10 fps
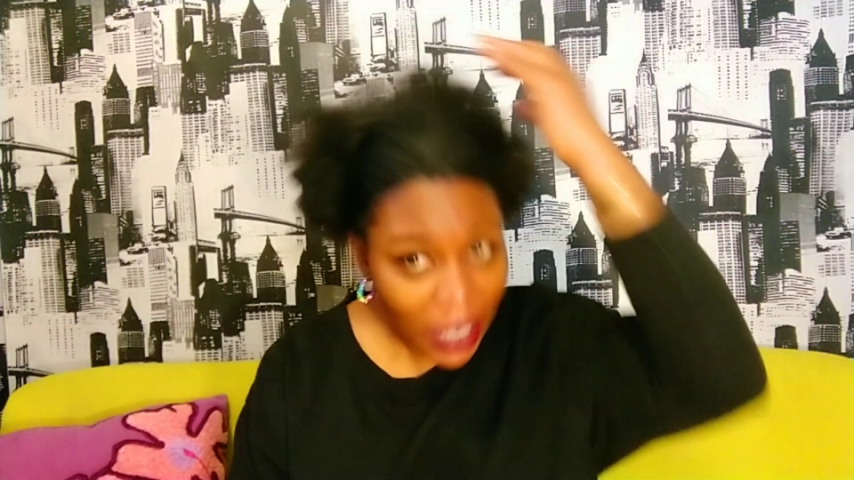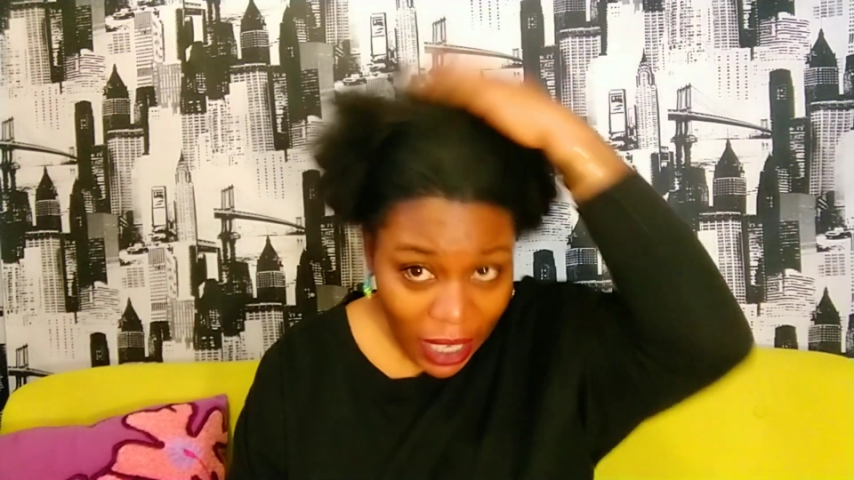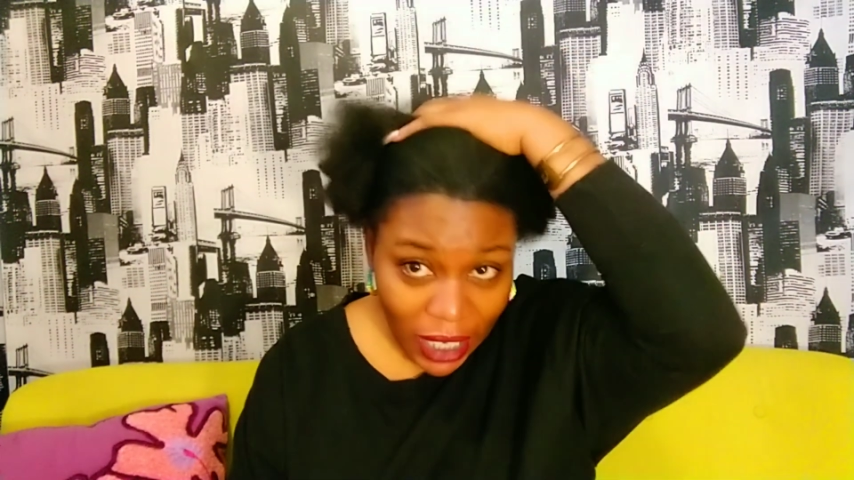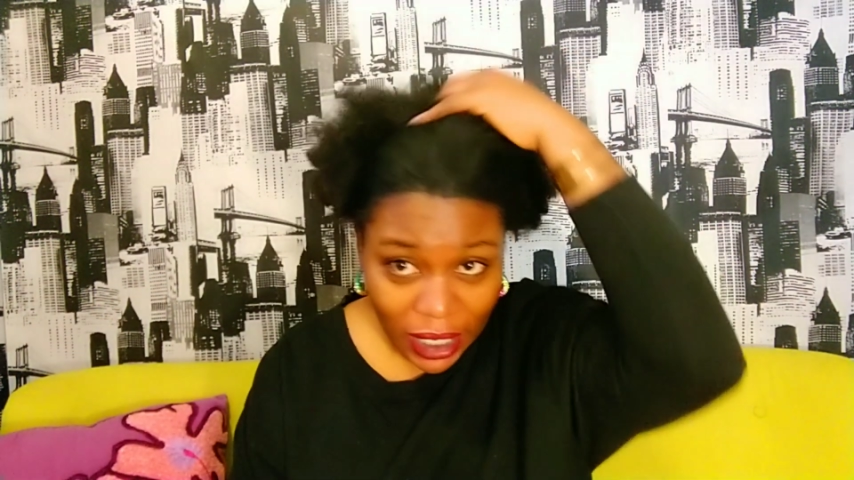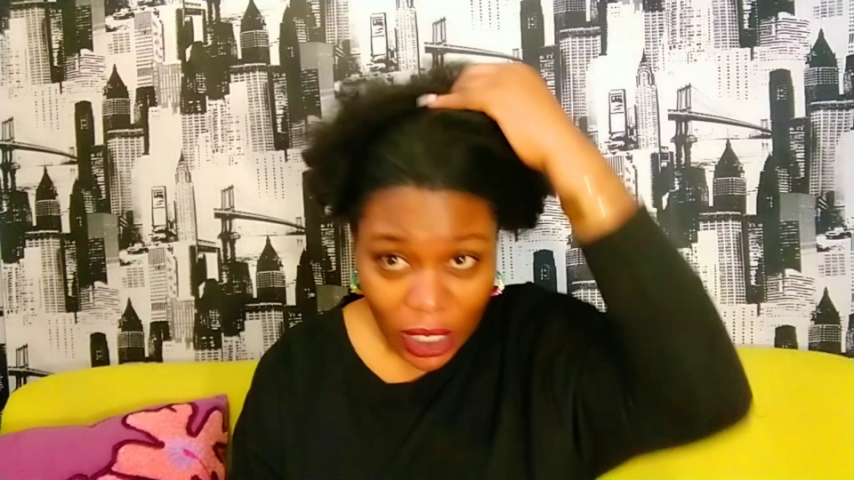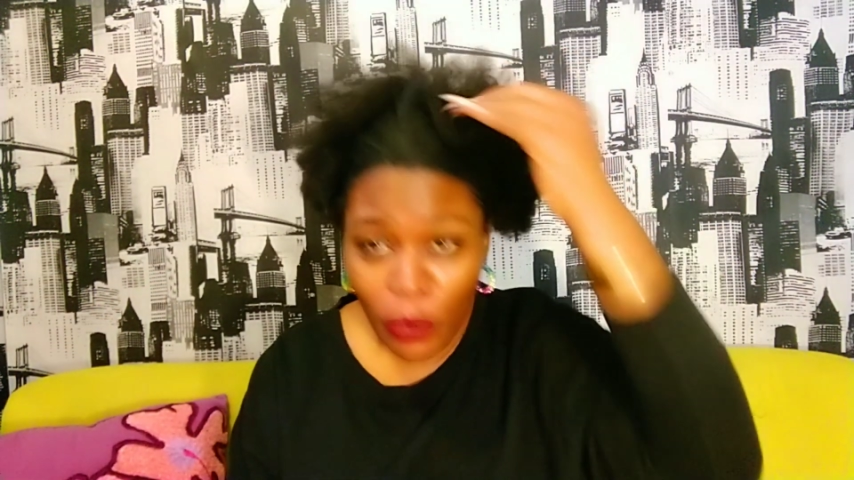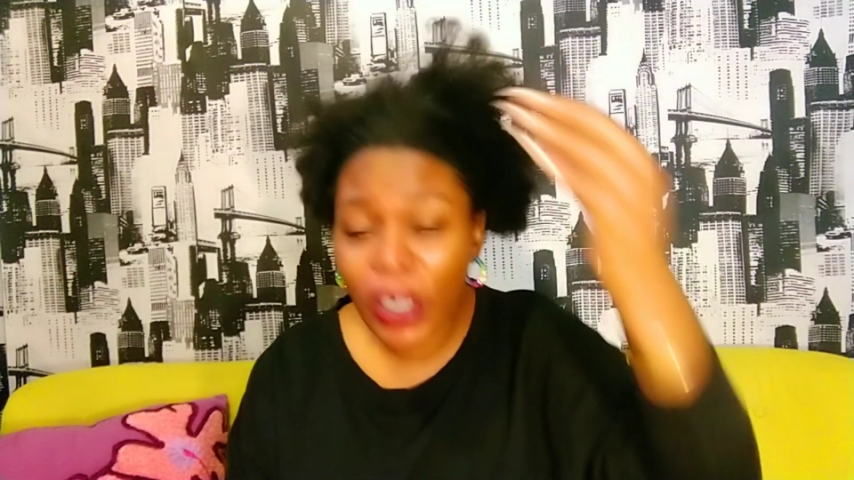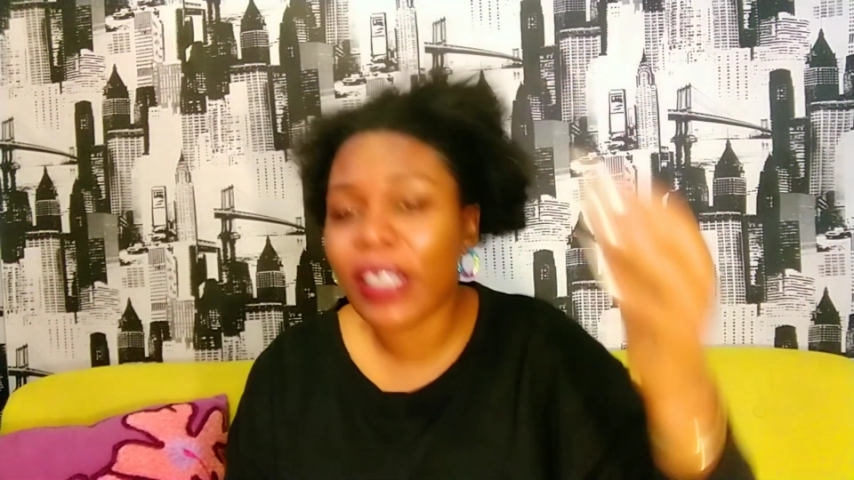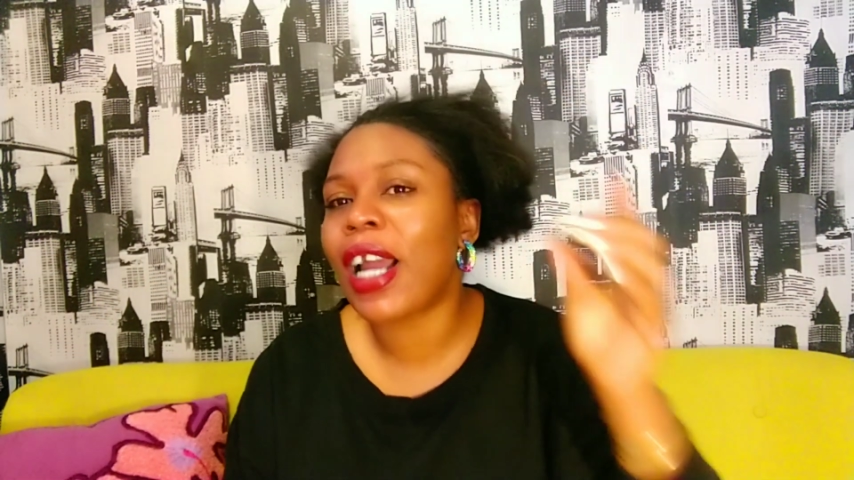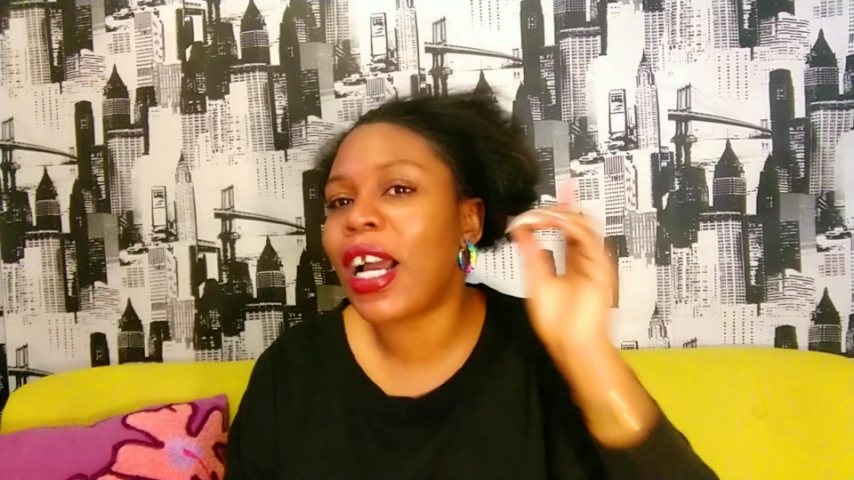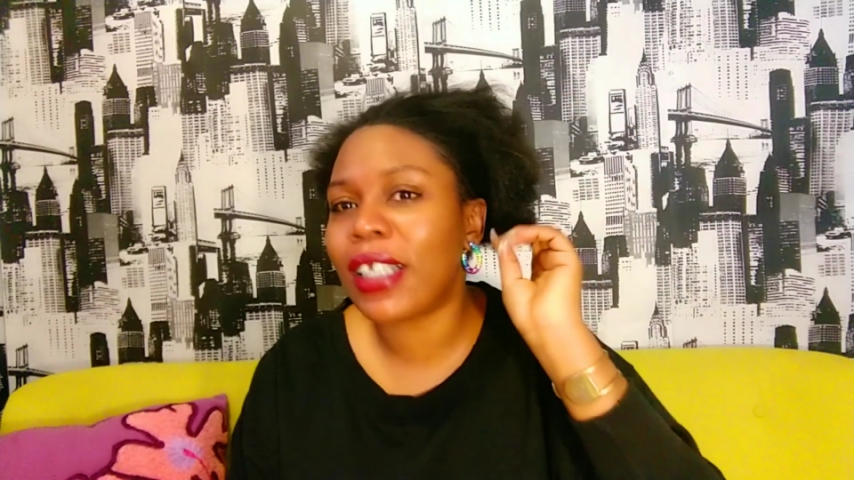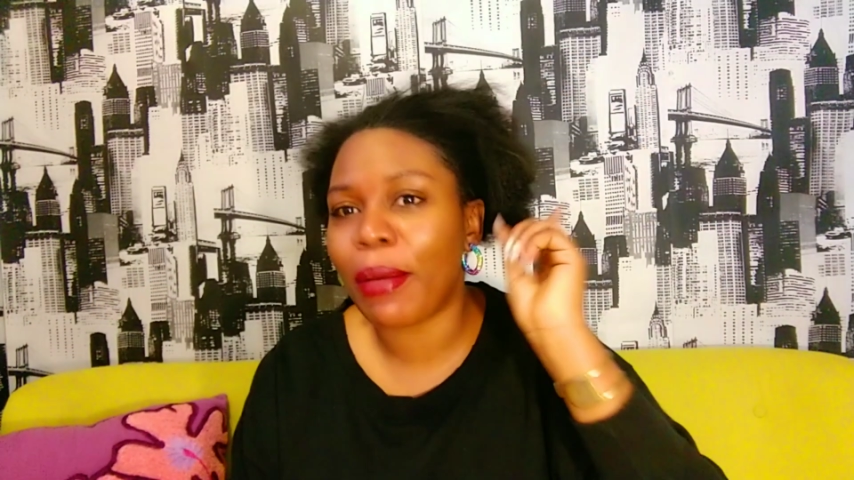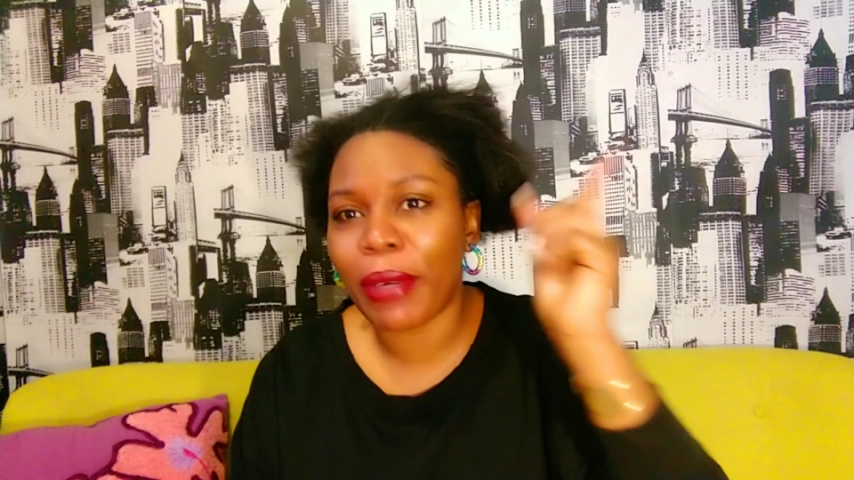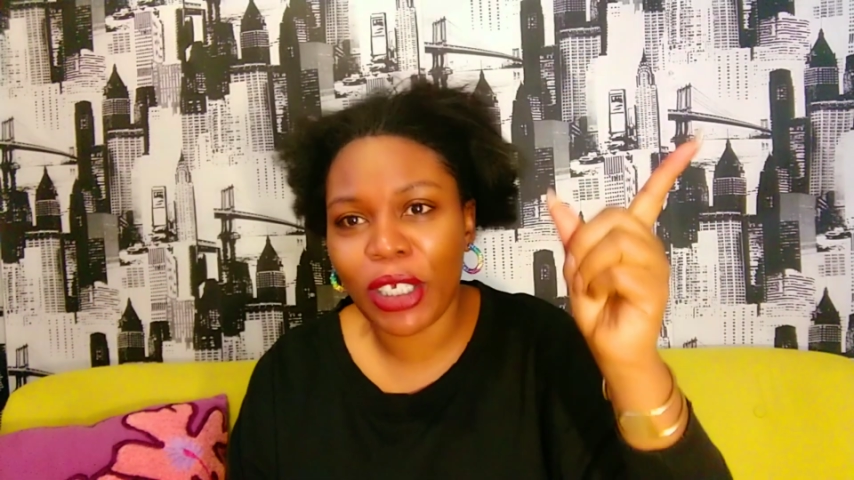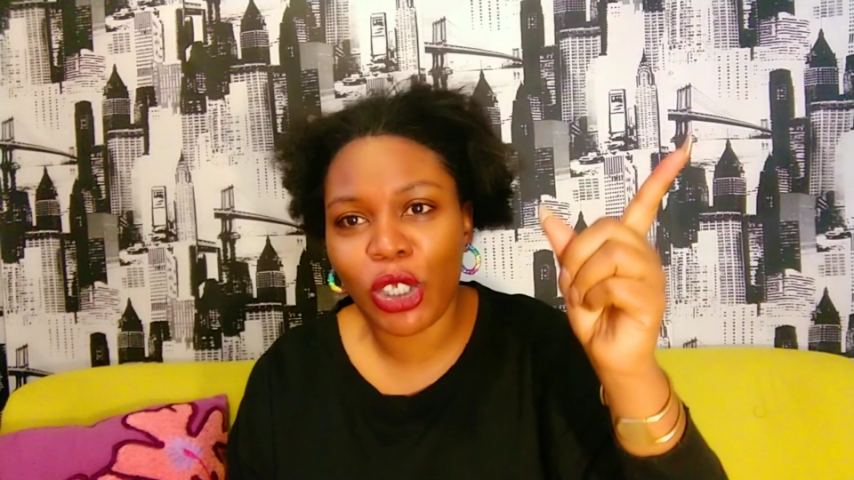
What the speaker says: Yes, anyways, guys, I'm gonna